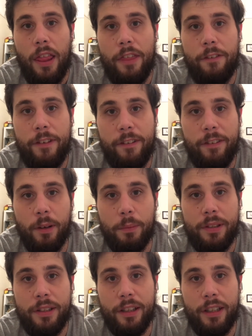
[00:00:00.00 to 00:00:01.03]
The fifth
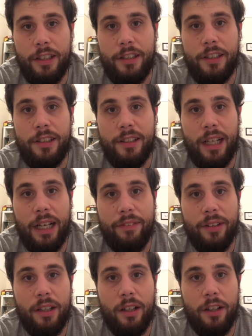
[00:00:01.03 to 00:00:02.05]
option is using
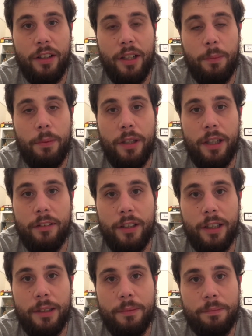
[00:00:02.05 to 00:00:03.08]
avocado
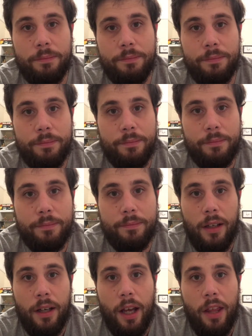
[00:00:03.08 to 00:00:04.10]
puree.
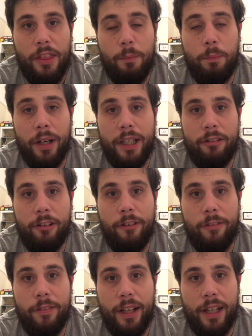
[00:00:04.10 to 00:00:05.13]
The buttery
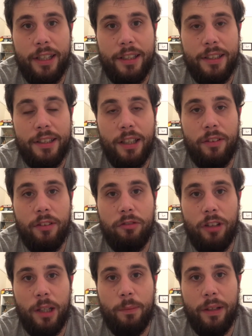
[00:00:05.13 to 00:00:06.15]
flesh of a
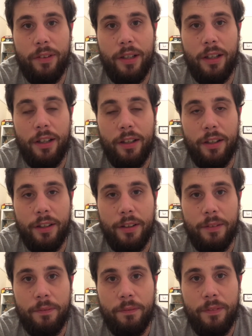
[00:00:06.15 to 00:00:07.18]
ripe avocado
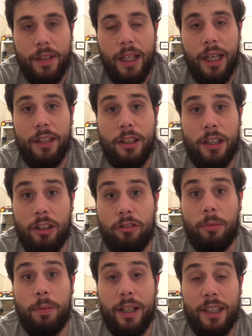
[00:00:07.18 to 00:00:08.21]
is a good
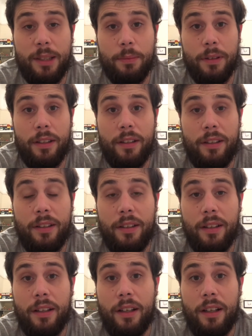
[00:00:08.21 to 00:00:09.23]
replacement
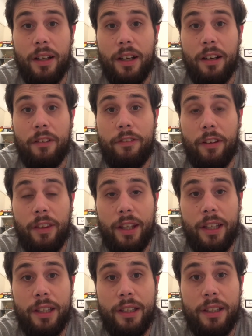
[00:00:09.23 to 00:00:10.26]
for
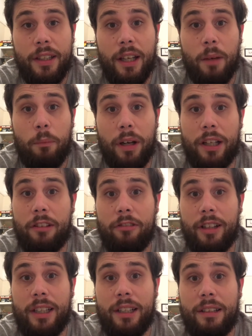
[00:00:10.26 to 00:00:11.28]
the
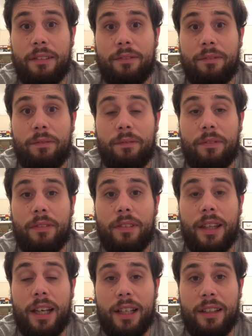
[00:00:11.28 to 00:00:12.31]
buttery
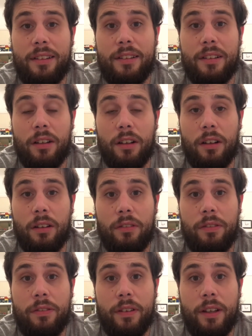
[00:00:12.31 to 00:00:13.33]
taste of
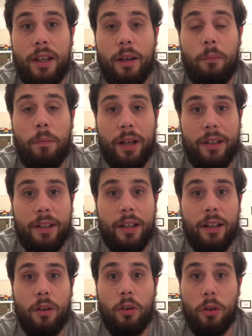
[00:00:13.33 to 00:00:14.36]

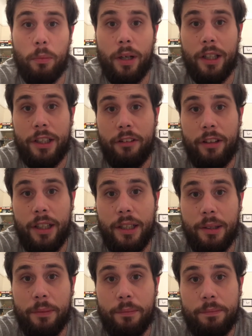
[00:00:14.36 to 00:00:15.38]
butter or
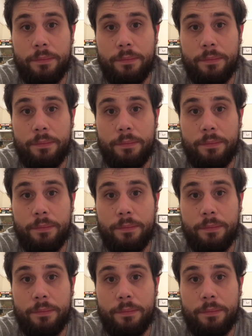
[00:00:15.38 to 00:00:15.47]
margarine.